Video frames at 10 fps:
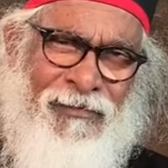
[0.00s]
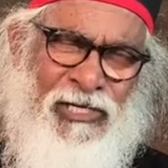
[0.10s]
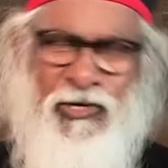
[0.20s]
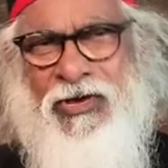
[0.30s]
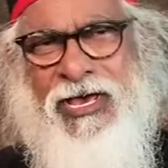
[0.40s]

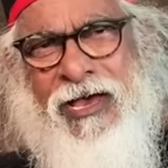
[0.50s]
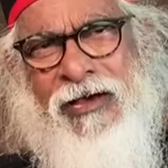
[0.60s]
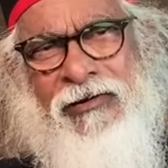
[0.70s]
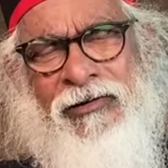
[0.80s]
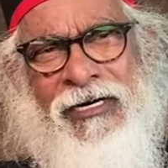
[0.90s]
to
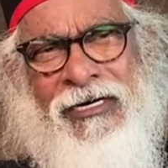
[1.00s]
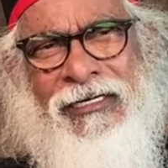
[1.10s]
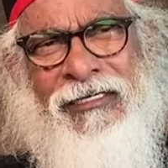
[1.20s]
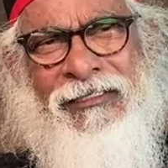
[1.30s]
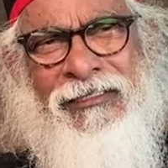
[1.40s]
hear
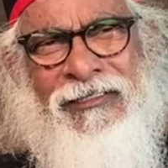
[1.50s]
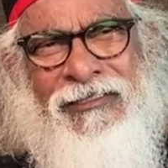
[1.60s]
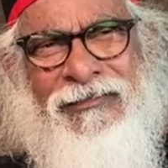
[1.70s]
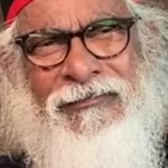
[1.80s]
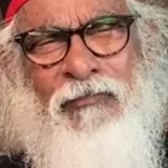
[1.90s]

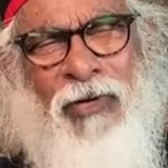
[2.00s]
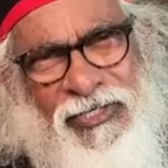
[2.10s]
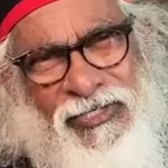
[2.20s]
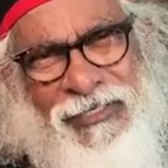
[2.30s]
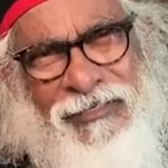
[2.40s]

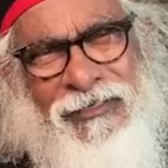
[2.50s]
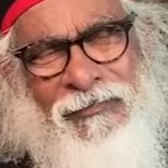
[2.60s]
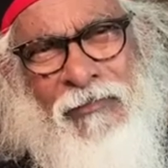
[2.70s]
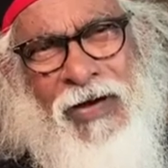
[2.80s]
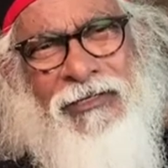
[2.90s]
Blessed
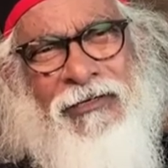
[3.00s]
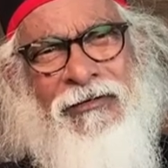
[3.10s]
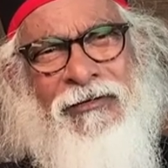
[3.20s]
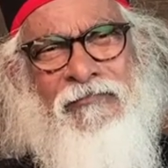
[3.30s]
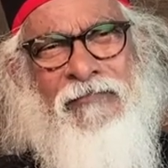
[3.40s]
Mother
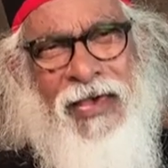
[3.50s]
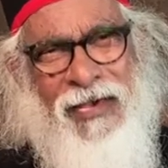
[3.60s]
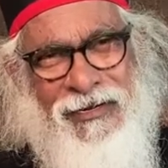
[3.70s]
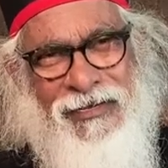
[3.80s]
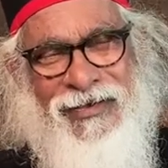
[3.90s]

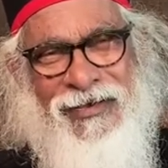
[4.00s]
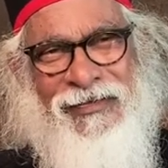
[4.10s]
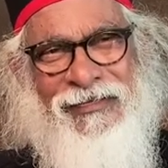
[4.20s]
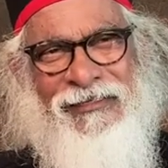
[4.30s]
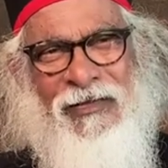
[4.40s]
Mary,
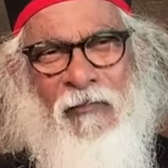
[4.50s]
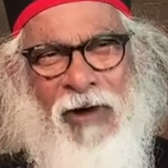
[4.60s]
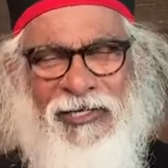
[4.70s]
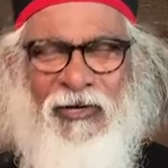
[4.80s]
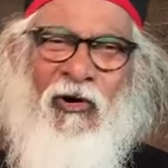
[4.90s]
the
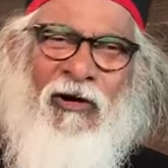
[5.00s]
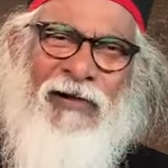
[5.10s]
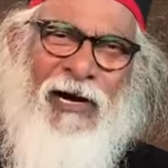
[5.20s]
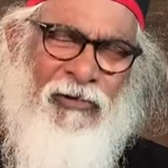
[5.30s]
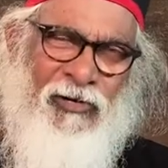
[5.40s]
Mother of
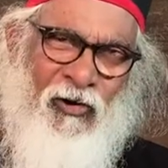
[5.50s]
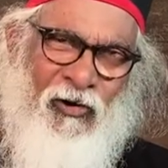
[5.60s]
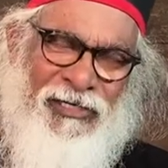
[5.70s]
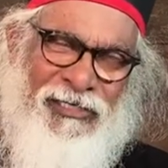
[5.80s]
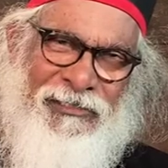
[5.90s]
our
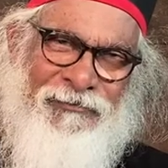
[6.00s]
Lord,